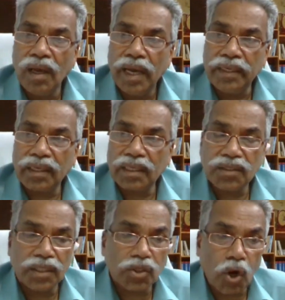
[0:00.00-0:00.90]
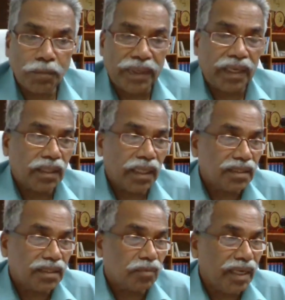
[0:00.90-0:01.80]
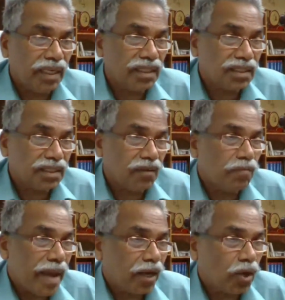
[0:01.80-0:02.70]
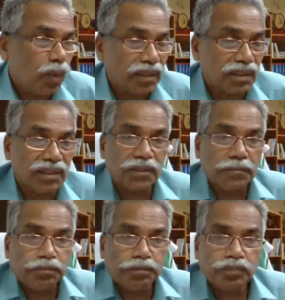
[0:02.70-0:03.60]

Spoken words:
an interesting topic, that is urbanization of backwaters,